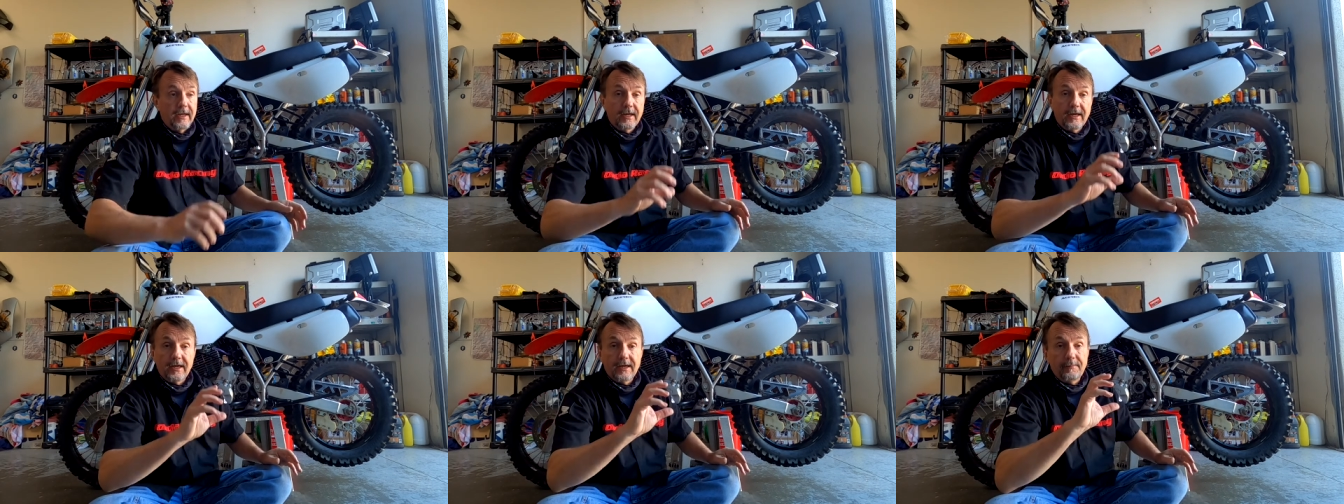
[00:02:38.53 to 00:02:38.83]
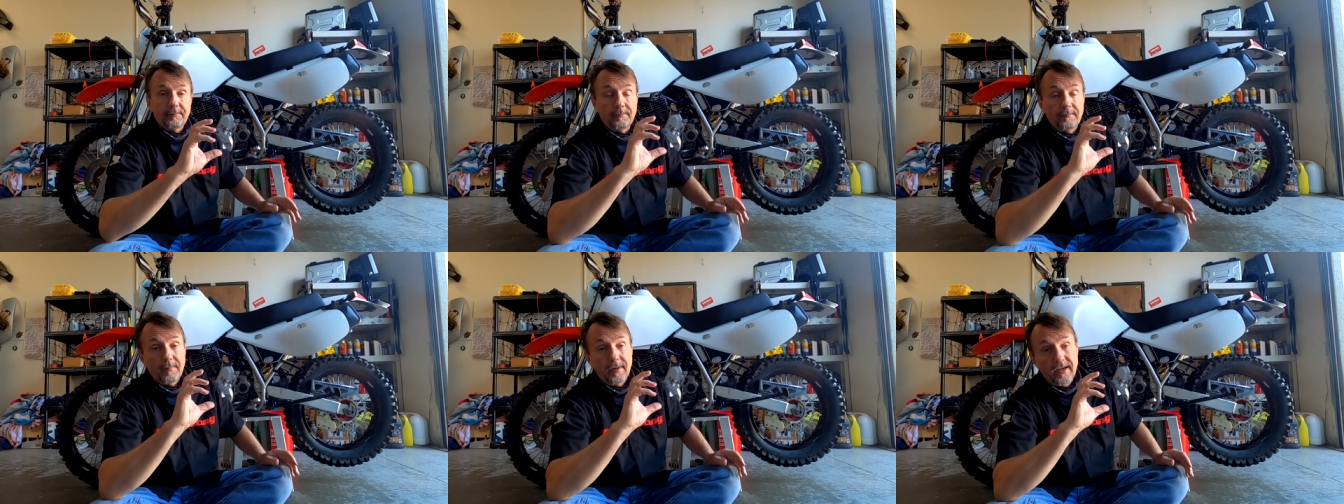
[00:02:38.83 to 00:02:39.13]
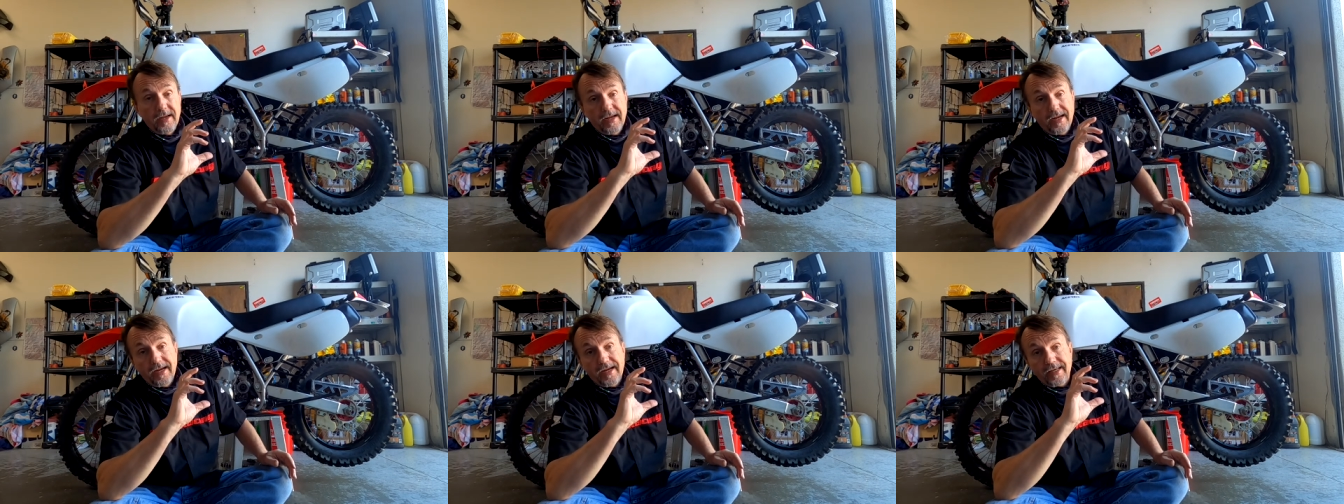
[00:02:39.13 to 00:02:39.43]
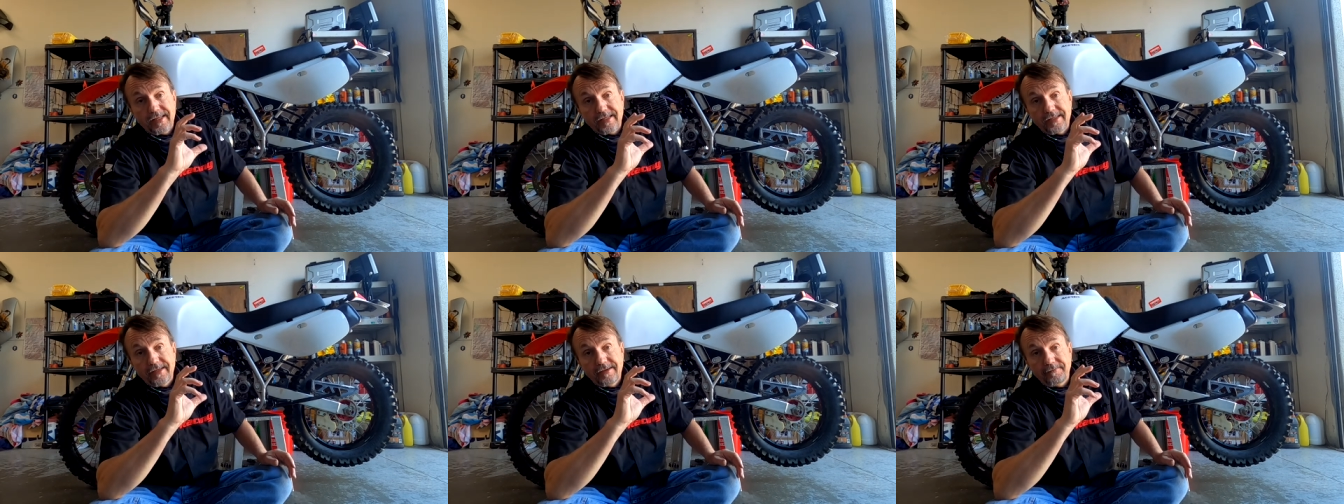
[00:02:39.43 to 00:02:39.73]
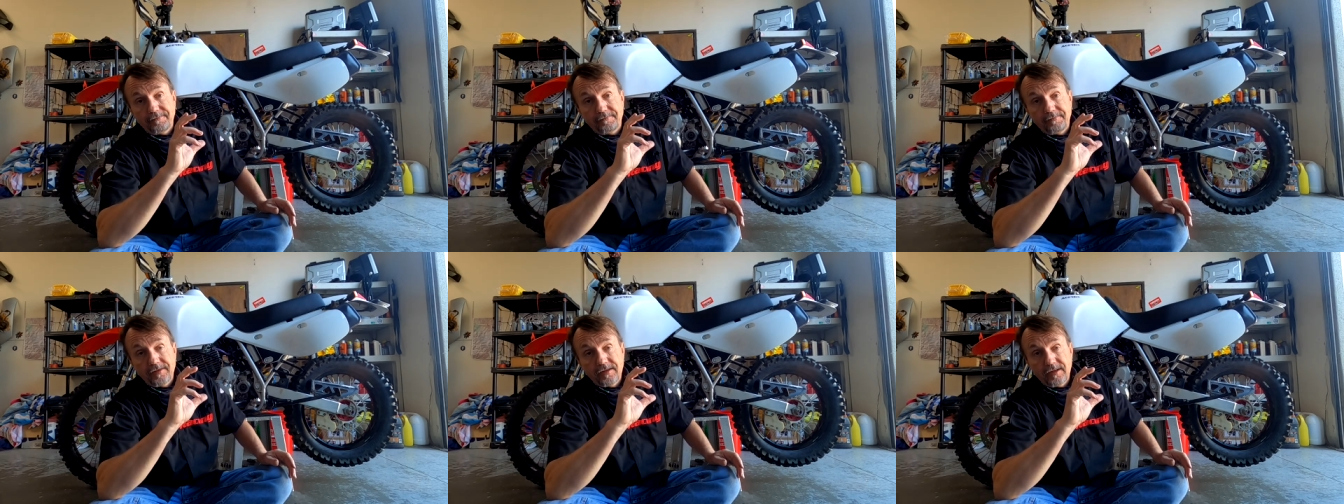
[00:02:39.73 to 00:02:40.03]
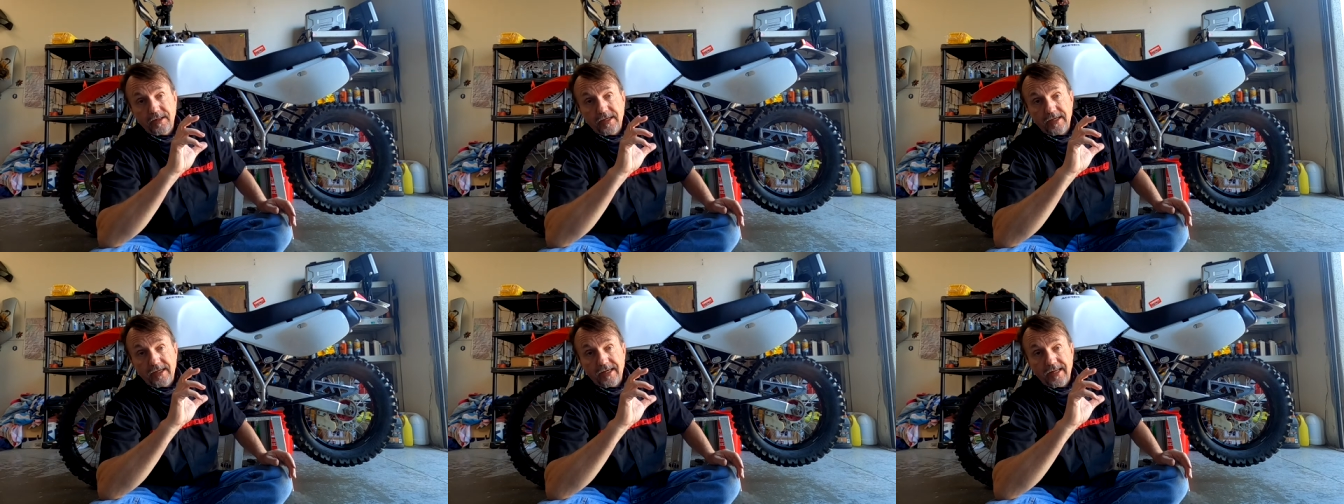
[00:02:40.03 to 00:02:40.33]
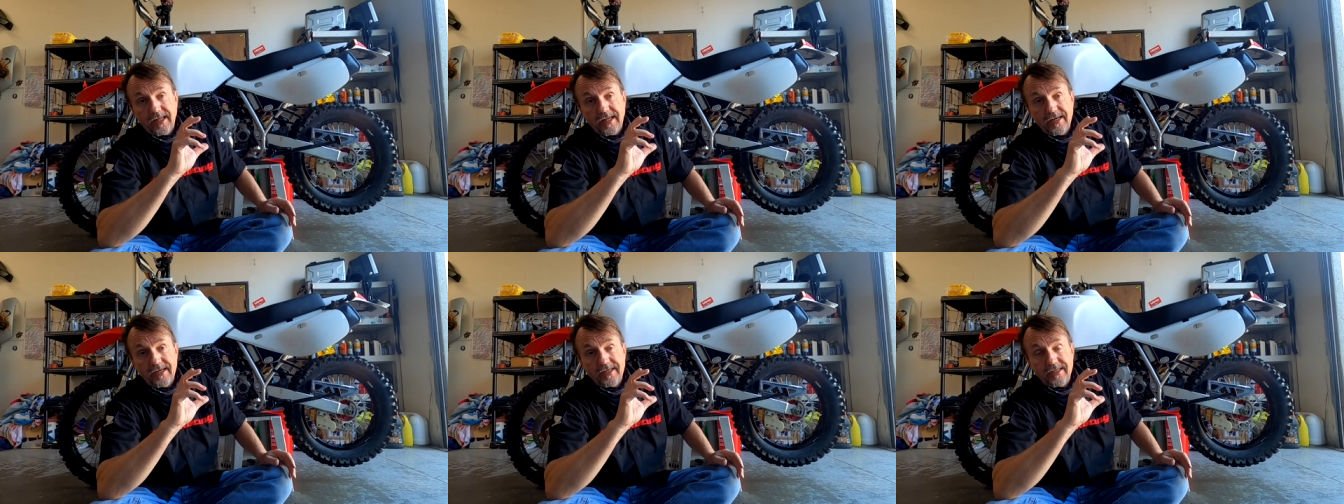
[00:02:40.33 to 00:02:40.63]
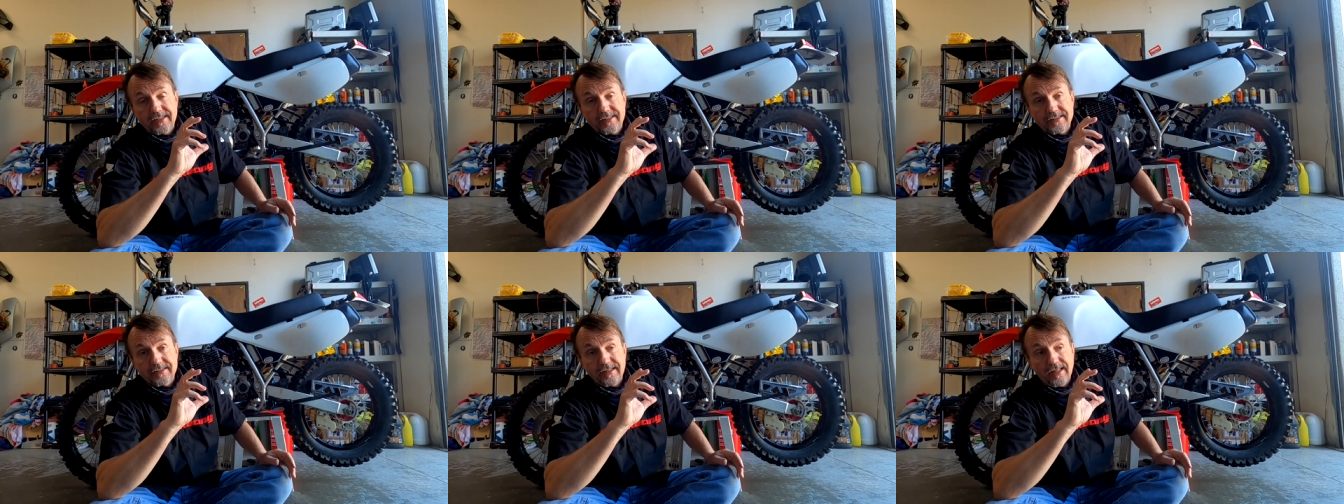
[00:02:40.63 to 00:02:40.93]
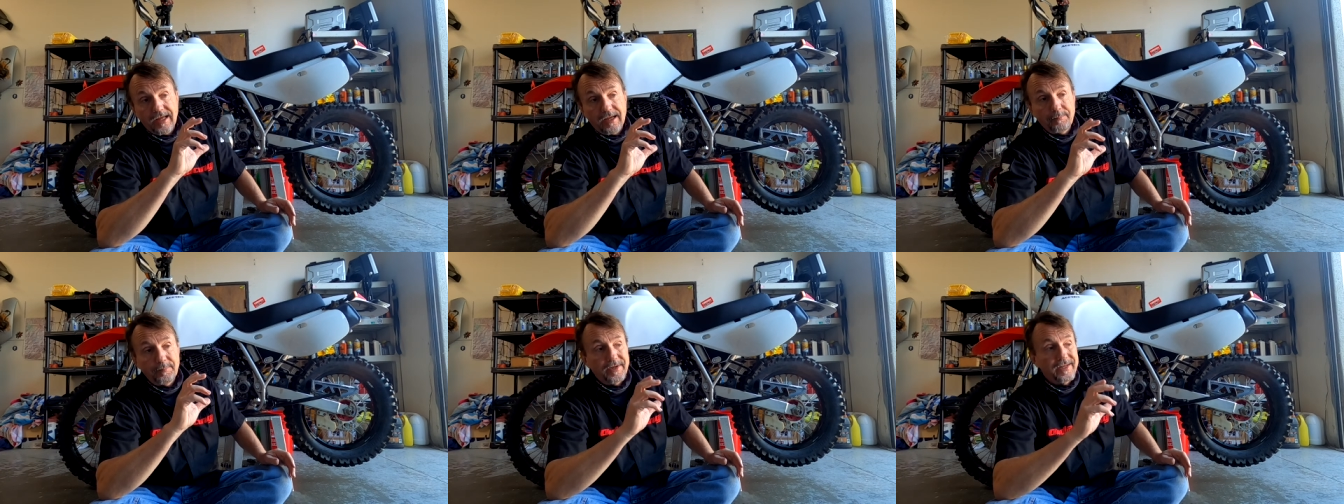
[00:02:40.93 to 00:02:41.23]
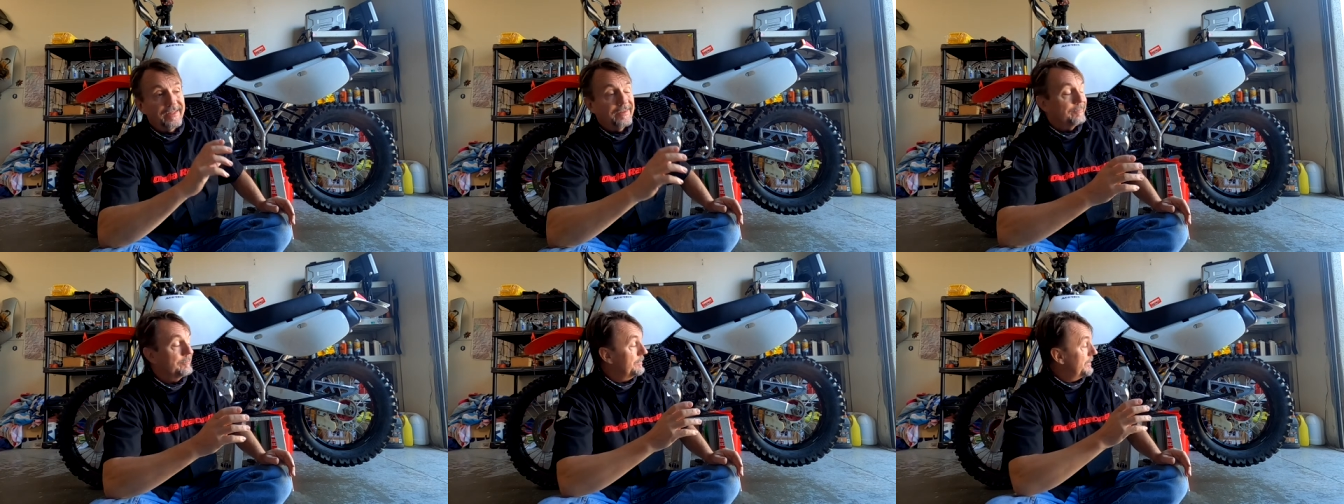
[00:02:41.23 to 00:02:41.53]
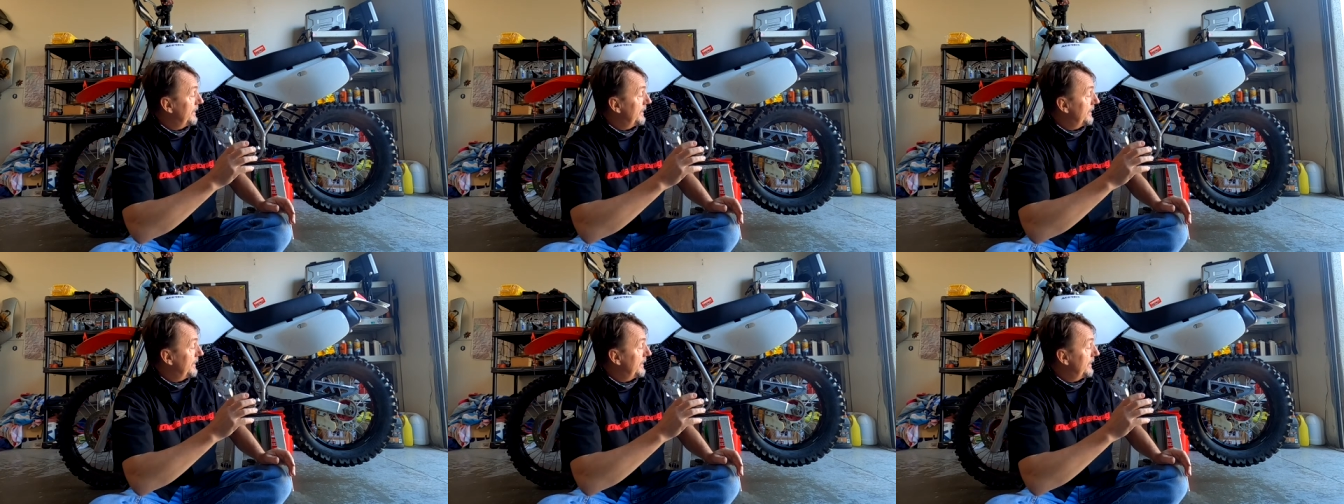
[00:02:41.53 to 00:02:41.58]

and it didn't feel like it had any slop in it,